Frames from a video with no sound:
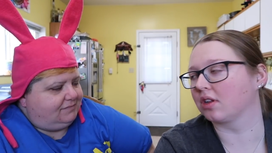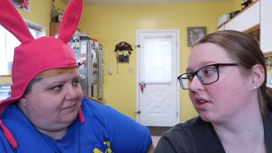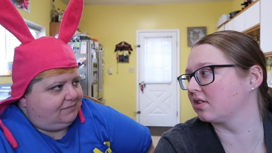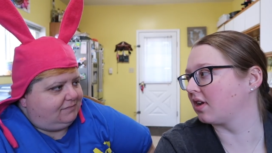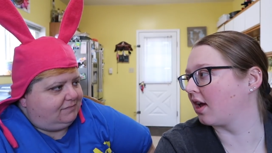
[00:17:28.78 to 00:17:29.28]
Speaker 1: during
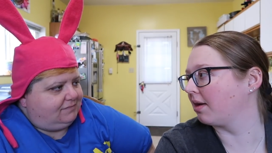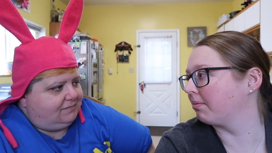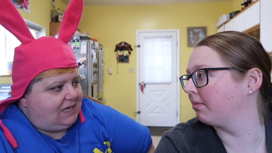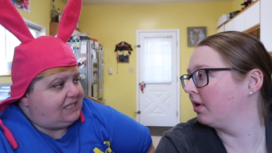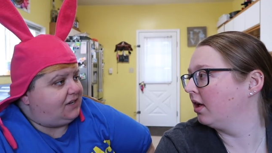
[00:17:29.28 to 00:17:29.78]
this
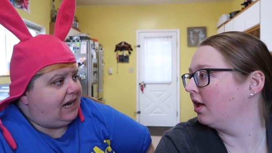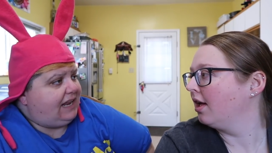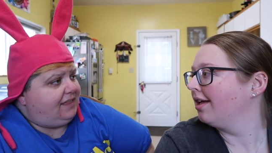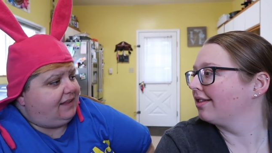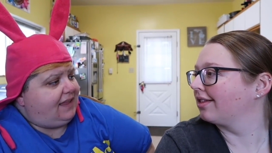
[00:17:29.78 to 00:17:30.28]
time?
Speaker 2: Is there
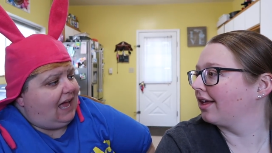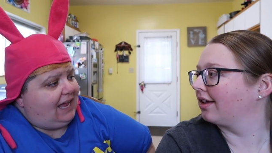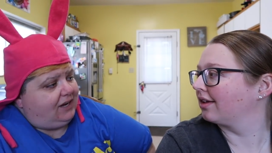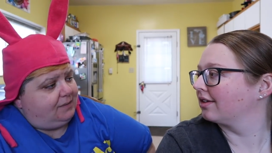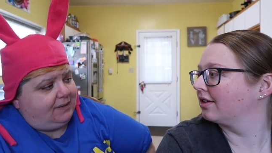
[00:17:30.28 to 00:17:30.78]
anything that
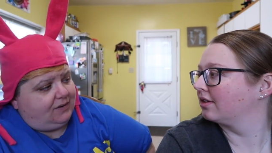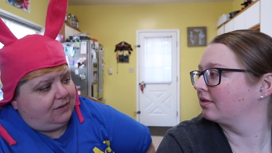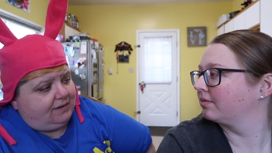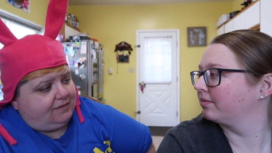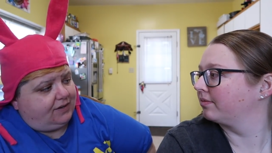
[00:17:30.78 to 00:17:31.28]
like, I could be
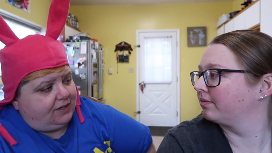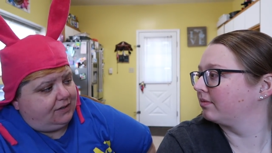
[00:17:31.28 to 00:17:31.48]
doing for